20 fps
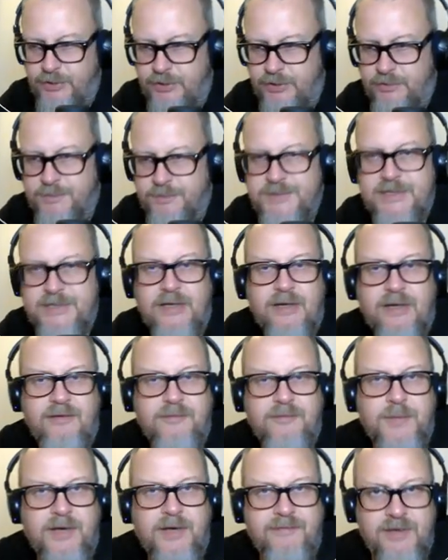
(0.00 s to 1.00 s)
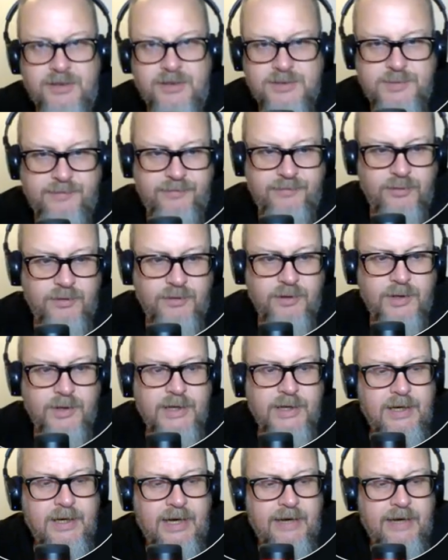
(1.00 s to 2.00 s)
seen any of my videos before,
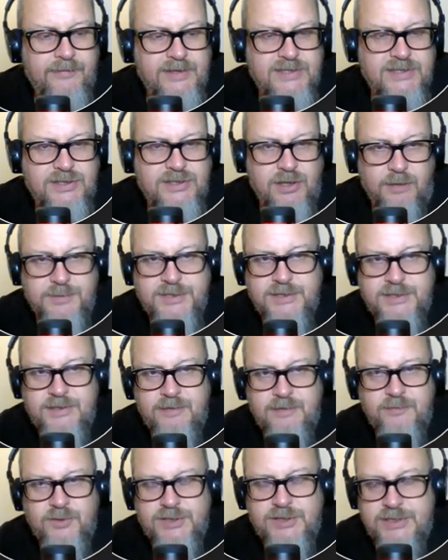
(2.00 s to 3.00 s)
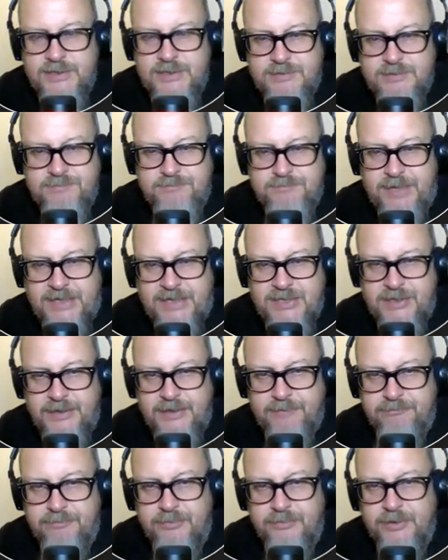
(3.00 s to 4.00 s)
I have this job system, which is actually
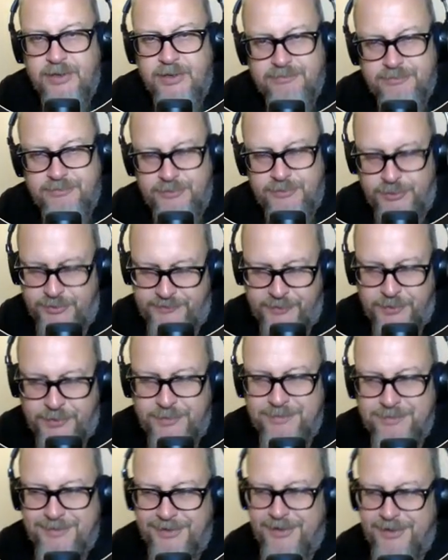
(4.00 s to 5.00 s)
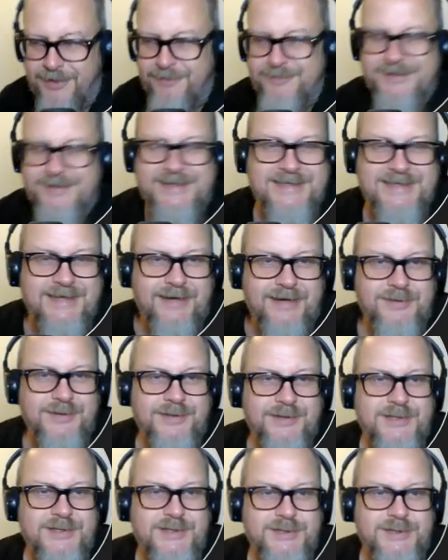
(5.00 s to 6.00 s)
not used for a lot of things now,
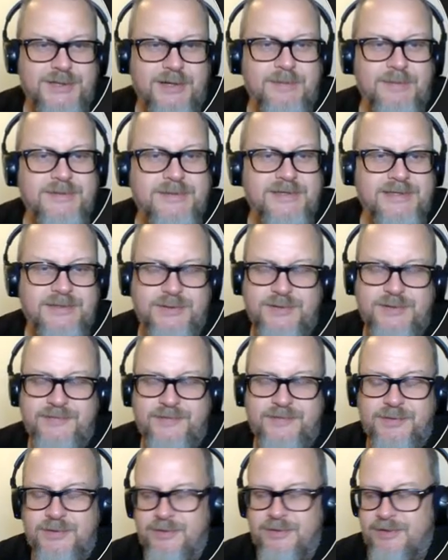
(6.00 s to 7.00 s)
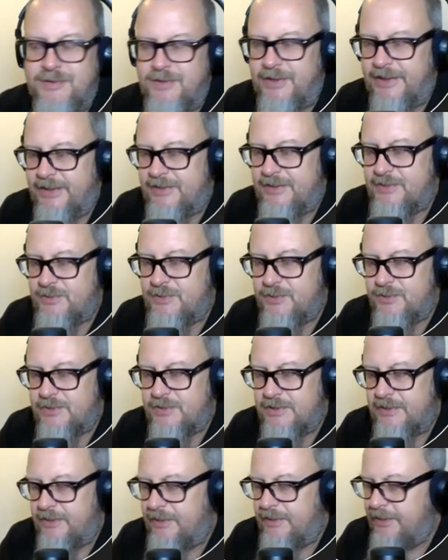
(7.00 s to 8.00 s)
not just jobs. It's used for client search
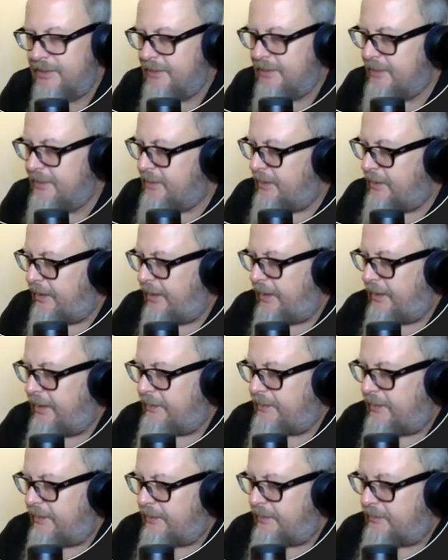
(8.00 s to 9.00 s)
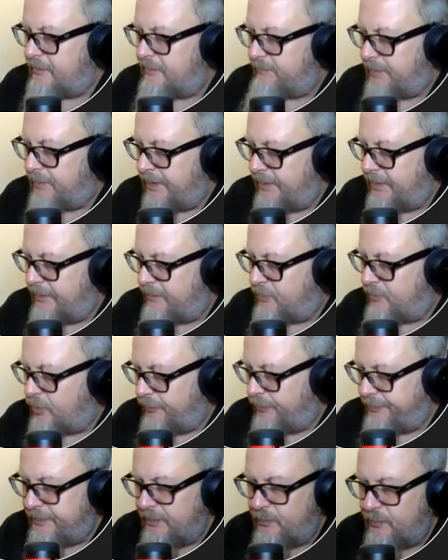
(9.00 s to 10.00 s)
and my
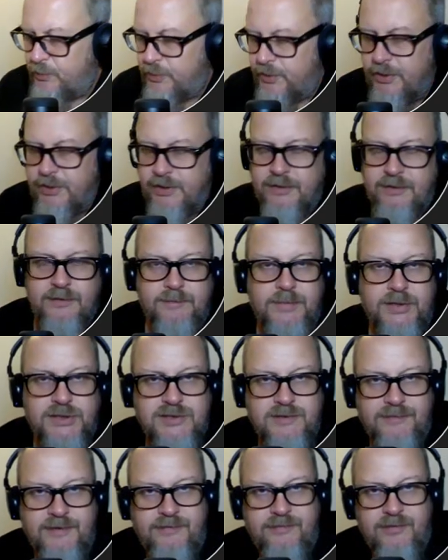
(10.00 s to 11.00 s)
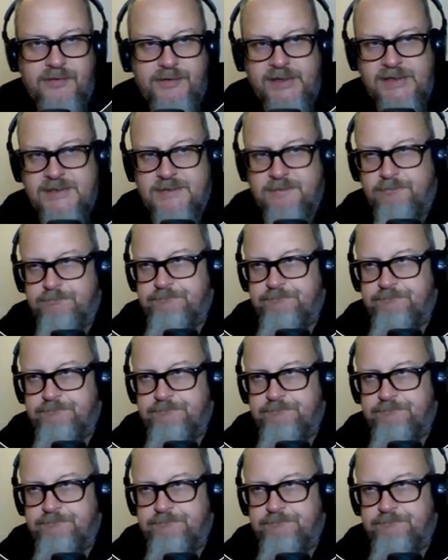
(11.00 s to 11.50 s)
content work and a bunch of different things.